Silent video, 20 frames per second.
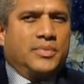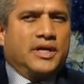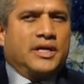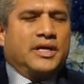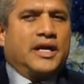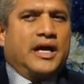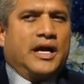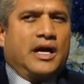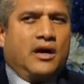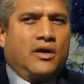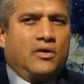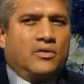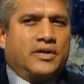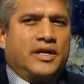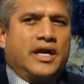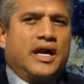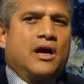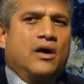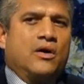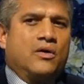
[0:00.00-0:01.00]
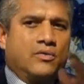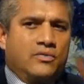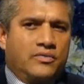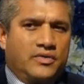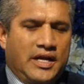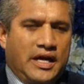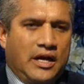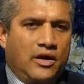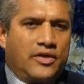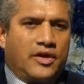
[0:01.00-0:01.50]
But now
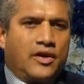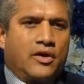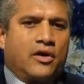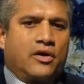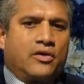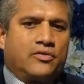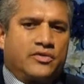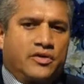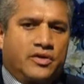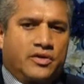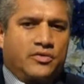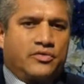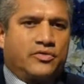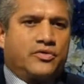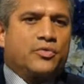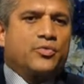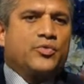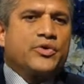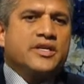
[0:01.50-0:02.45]
that the